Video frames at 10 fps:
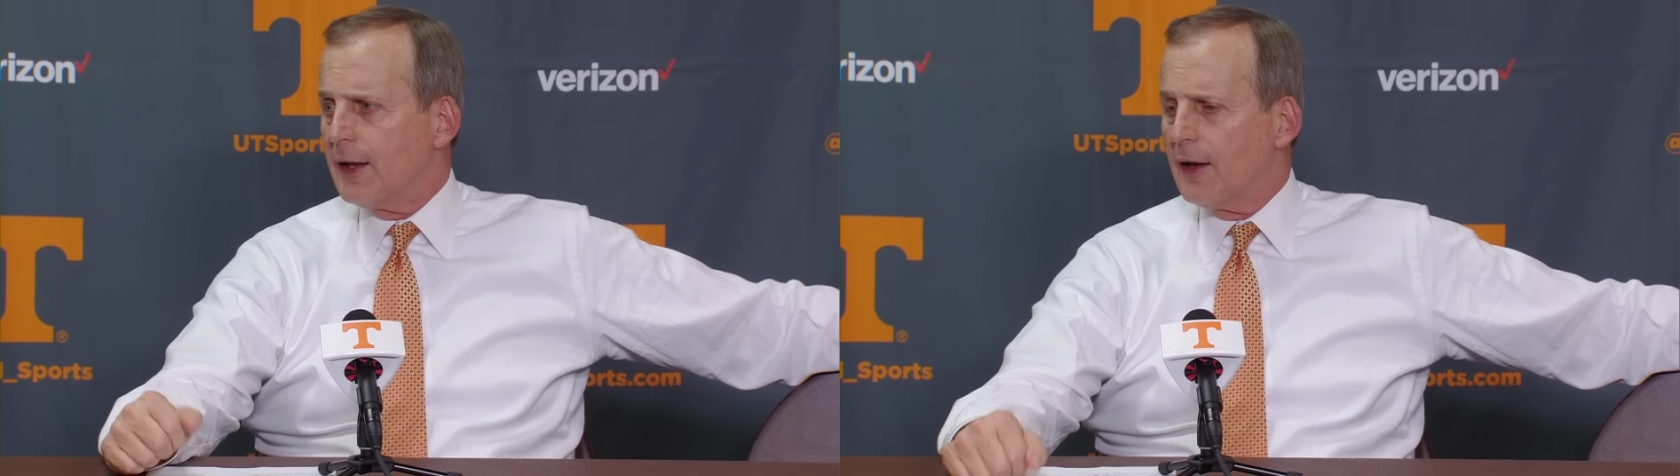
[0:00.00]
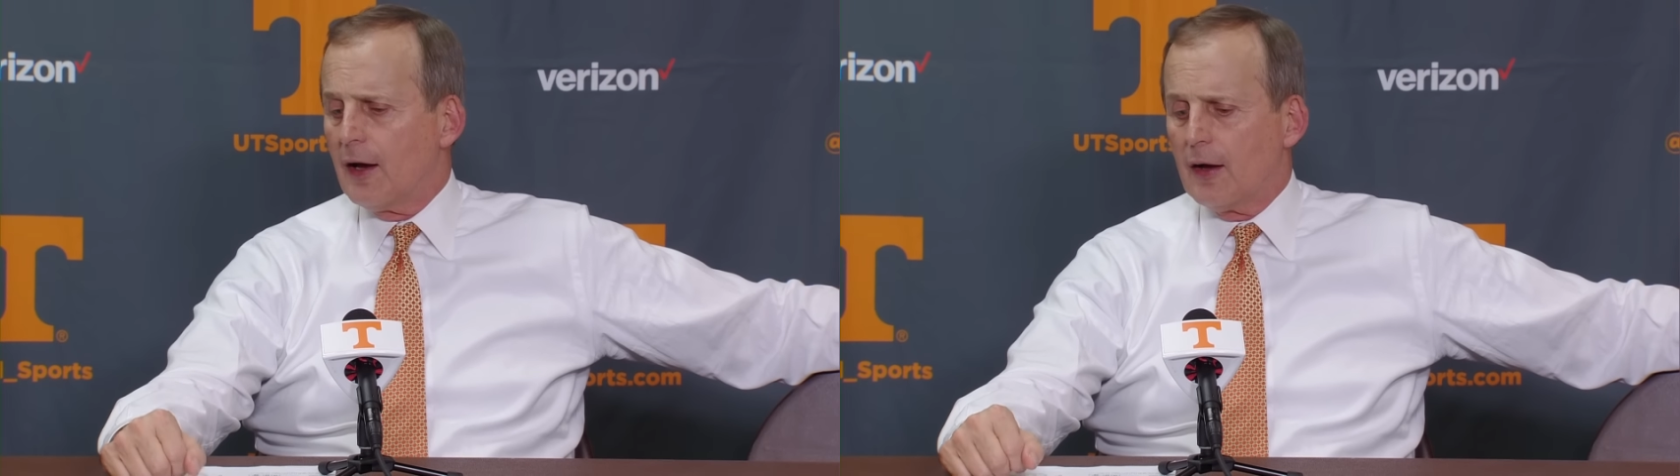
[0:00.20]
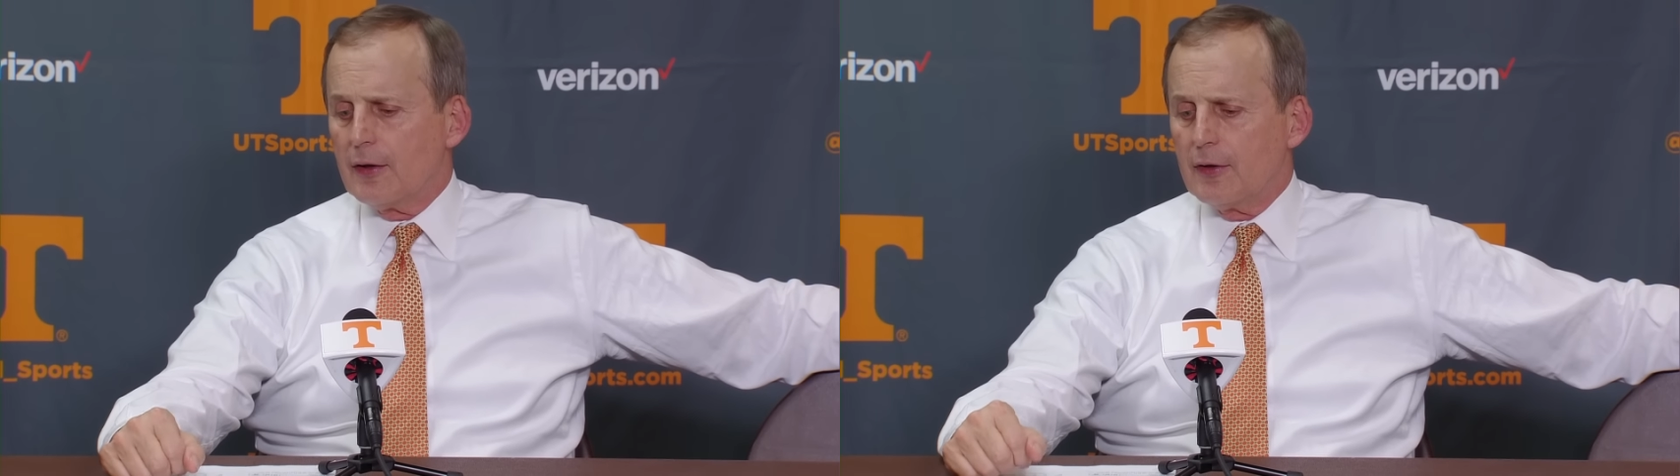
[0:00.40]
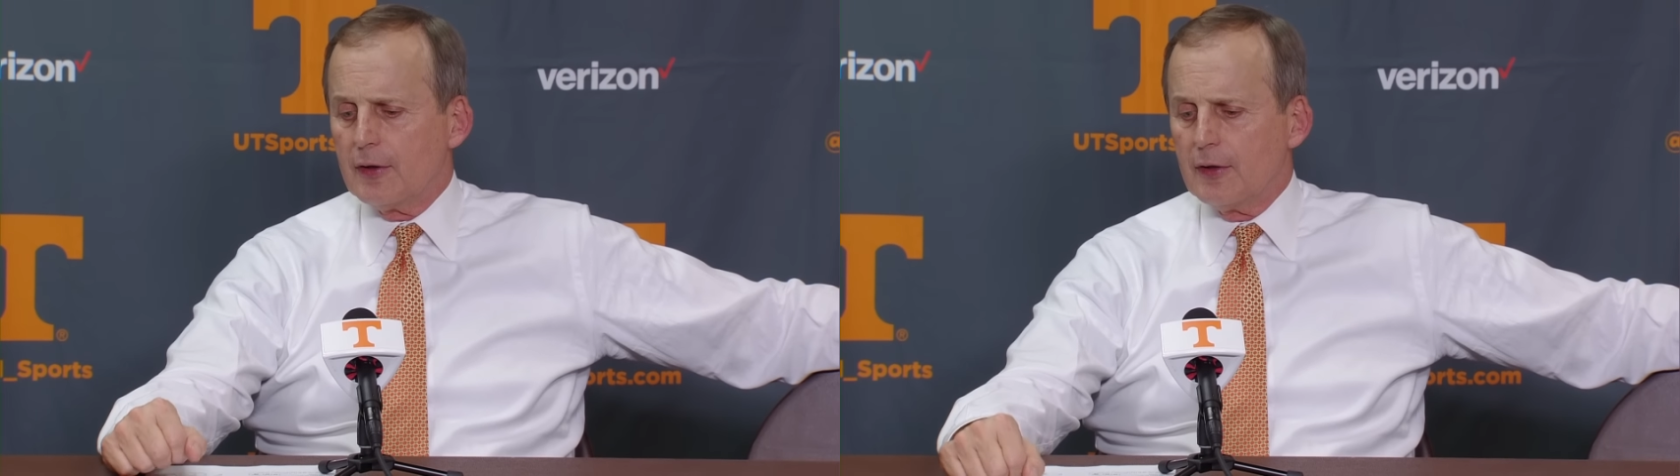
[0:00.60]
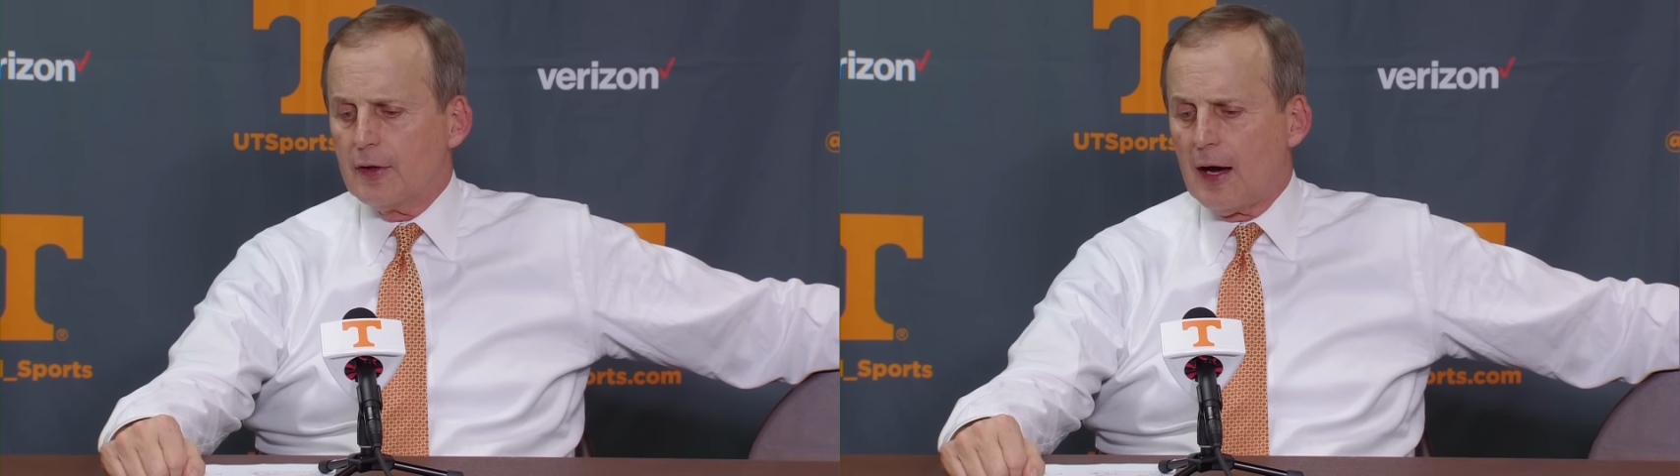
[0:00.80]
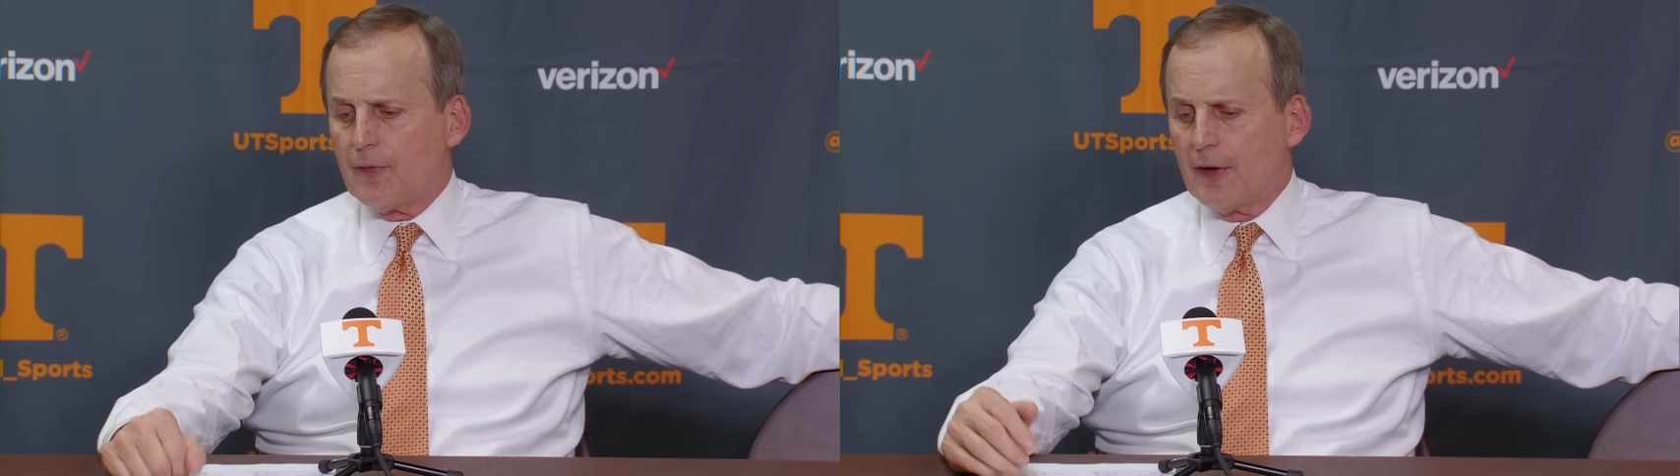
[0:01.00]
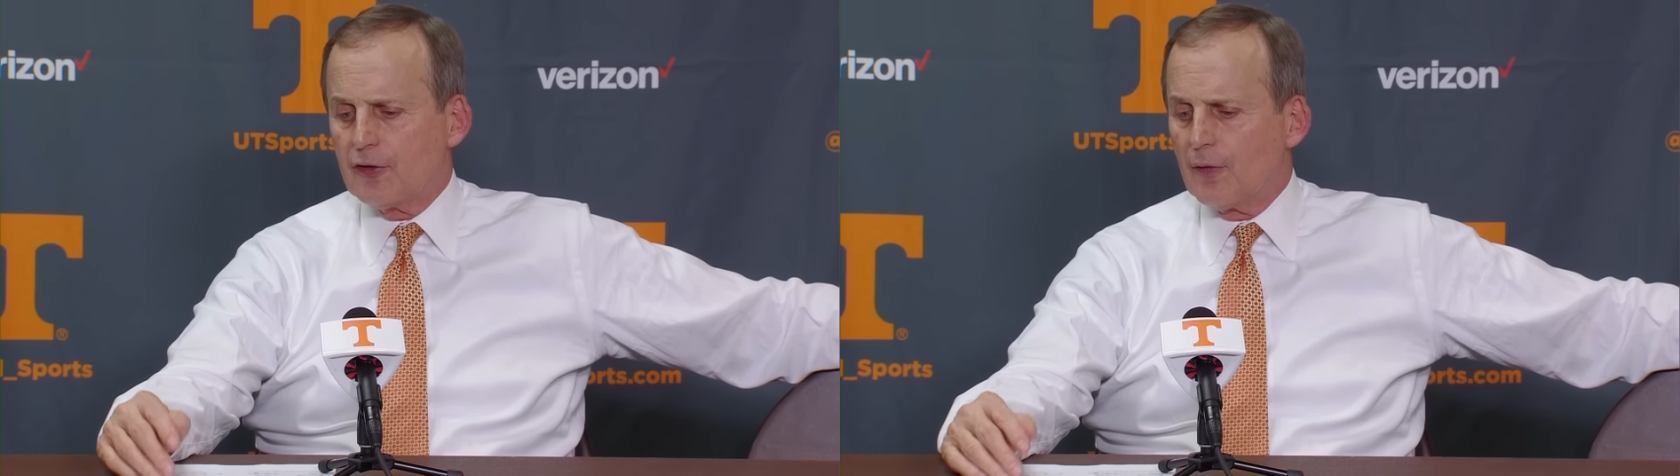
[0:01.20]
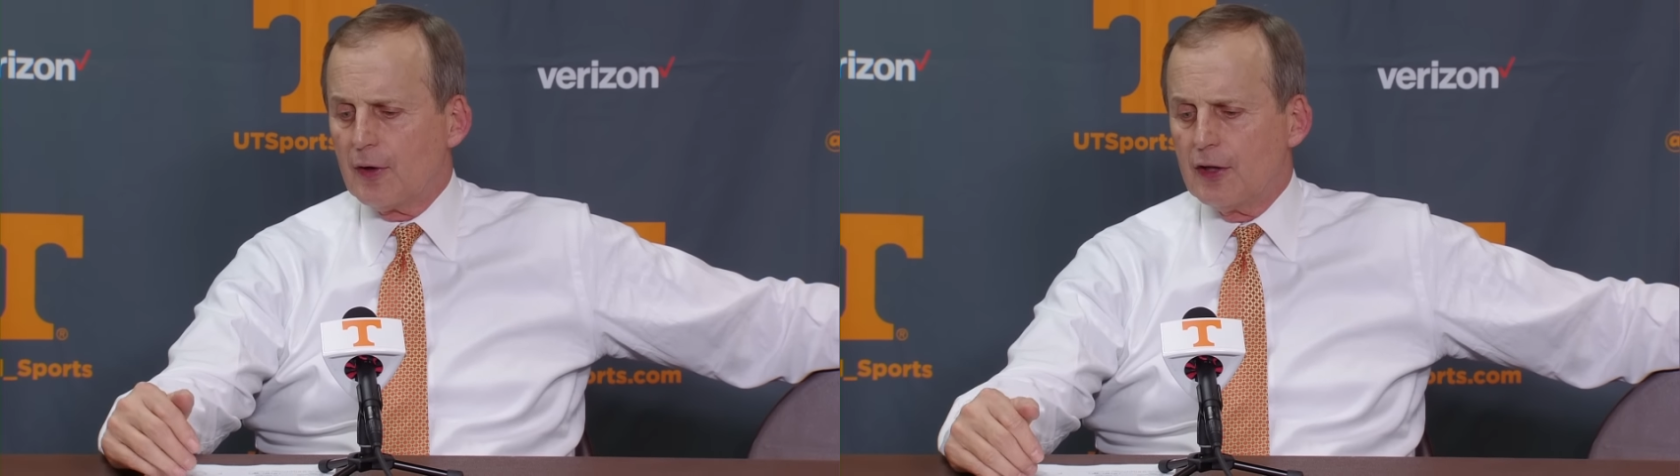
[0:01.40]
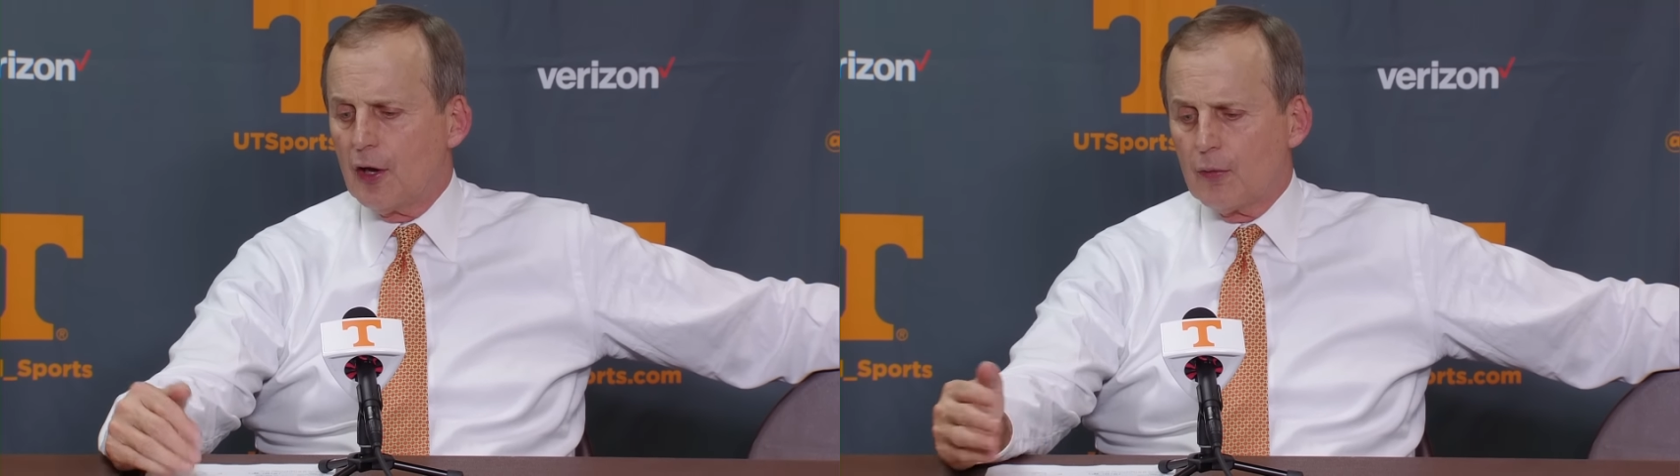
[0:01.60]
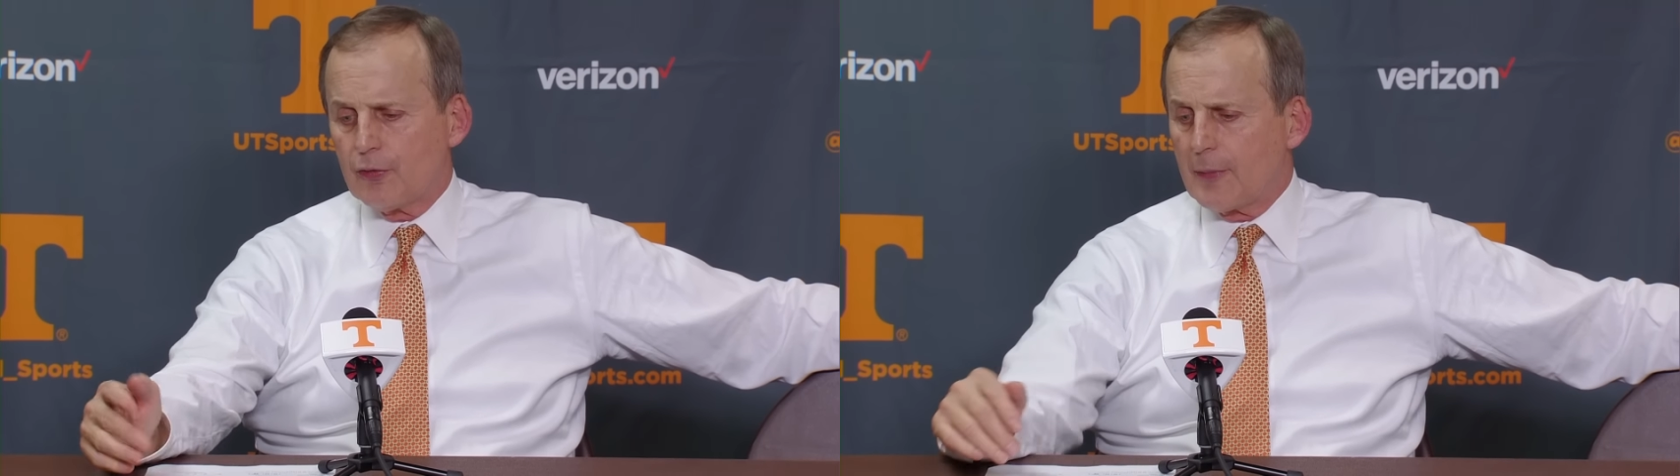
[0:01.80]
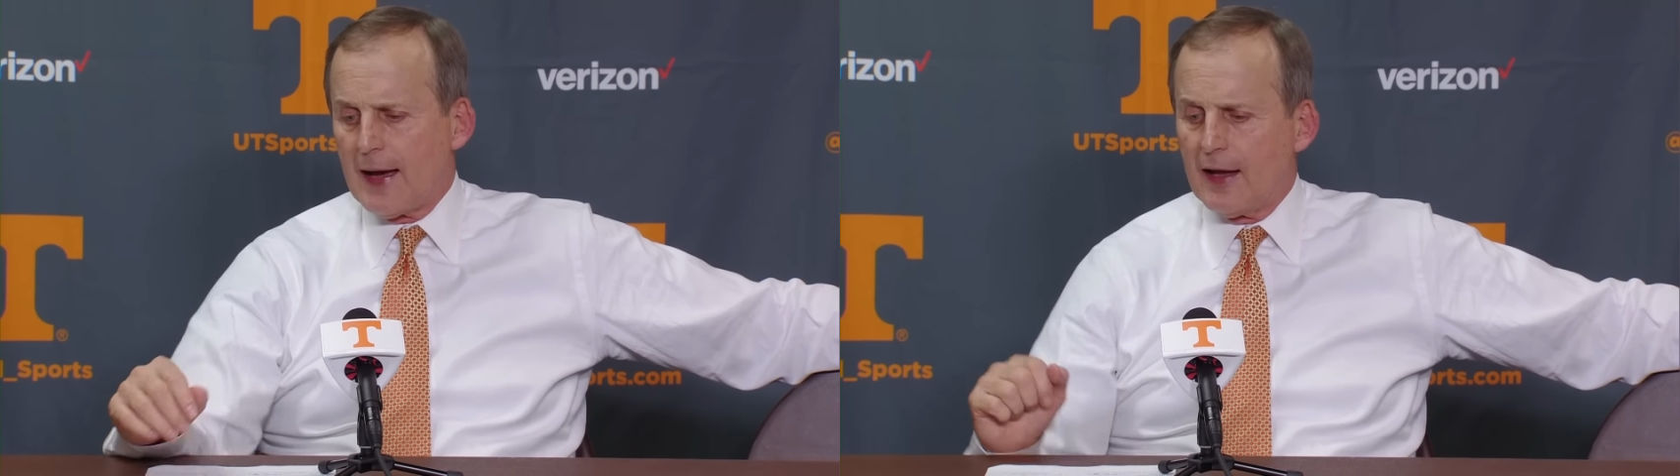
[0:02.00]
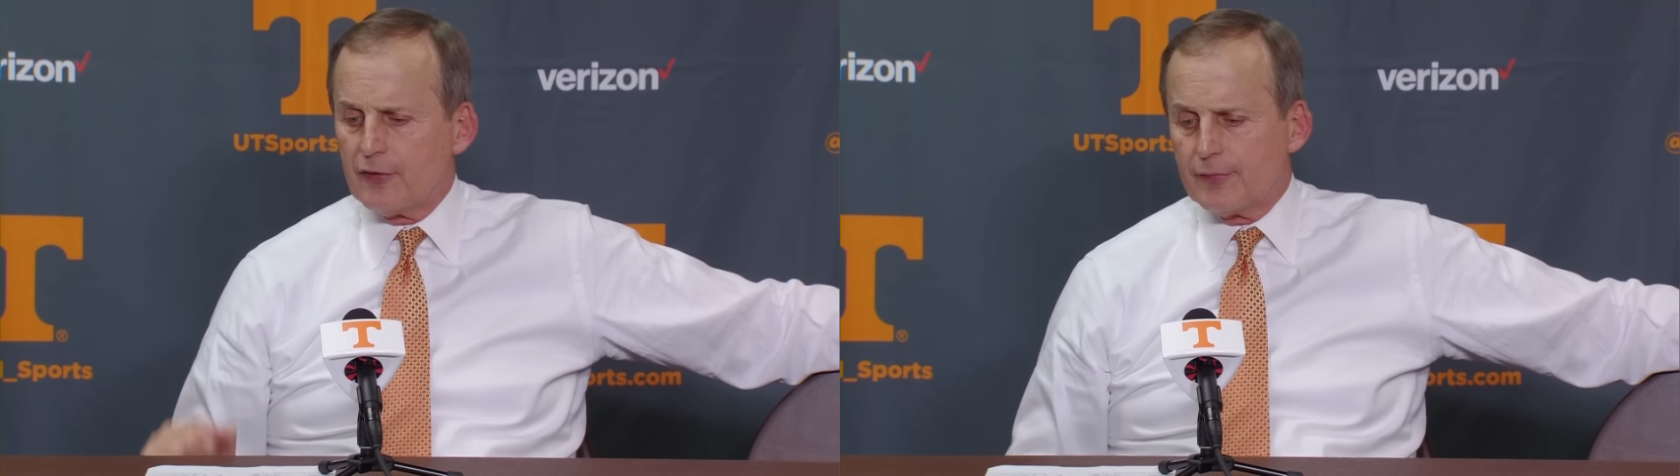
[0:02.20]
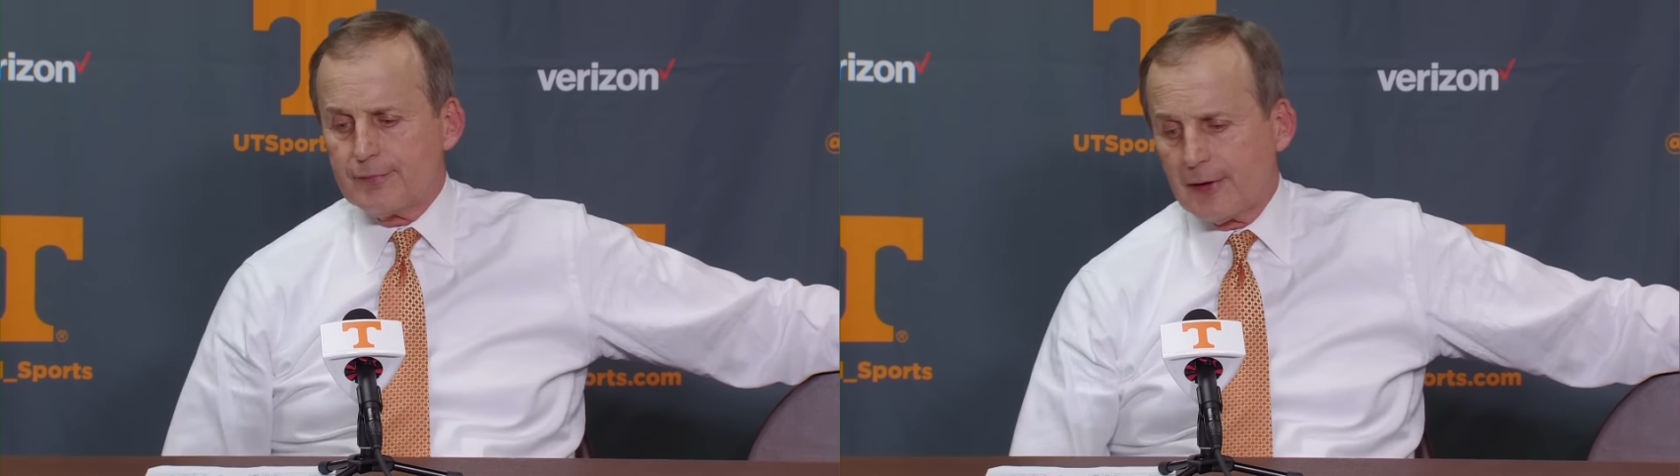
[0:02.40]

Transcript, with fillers: And uh, offensively, you know, some guys,